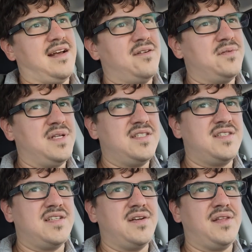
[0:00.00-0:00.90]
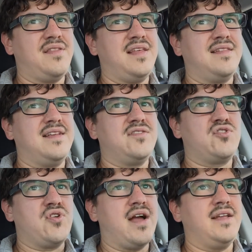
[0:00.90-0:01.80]
I don't necessarily think that it's
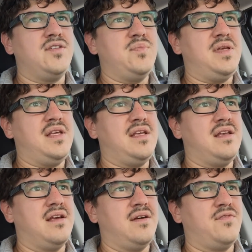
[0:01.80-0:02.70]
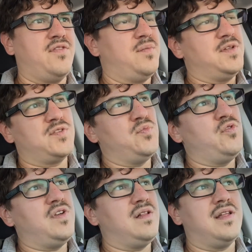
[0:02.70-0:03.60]
trying to be a feminist
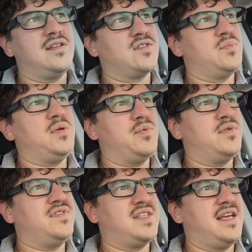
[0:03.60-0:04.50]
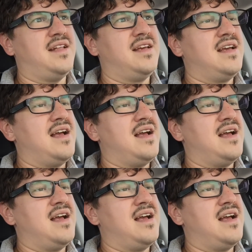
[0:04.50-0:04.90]
movie like some people have said.